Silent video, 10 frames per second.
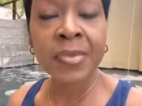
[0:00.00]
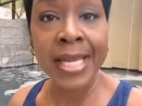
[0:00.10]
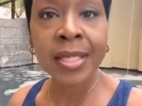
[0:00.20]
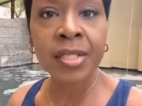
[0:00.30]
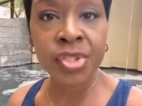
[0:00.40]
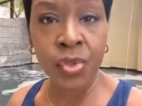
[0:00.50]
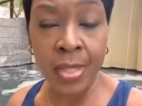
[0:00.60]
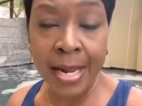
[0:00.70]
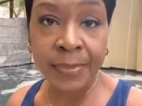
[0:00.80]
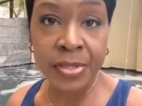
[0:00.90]
That is your
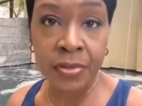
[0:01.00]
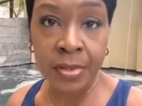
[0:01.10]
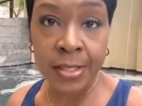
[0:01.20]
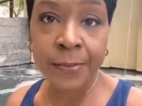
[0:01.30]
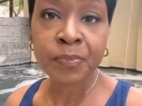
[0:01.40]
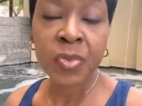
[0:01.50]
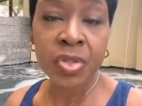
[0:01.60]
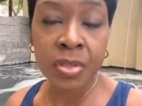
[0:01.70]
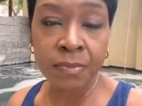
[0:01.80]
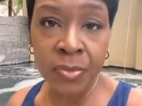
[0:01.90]
opportunity
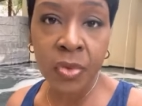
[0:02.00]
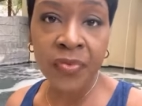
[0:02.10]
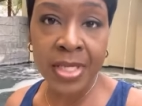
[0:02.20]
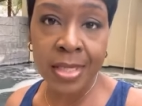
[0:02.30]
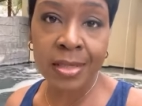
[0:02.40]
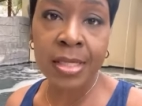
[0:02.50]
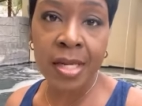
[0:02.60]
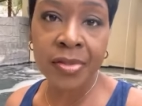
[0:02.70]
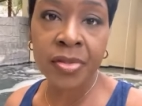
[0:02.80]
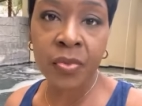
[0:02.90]
to move in the
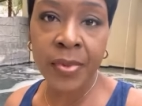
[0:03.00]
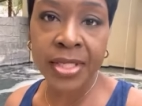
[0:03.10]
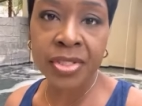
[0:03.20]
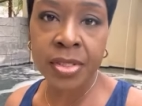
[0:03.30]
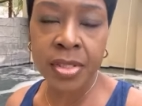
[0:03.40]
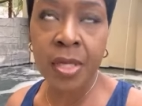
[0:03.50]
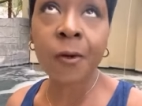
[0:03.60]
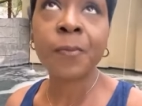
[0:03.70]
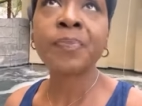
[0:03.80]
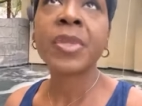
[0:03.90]
other direction. So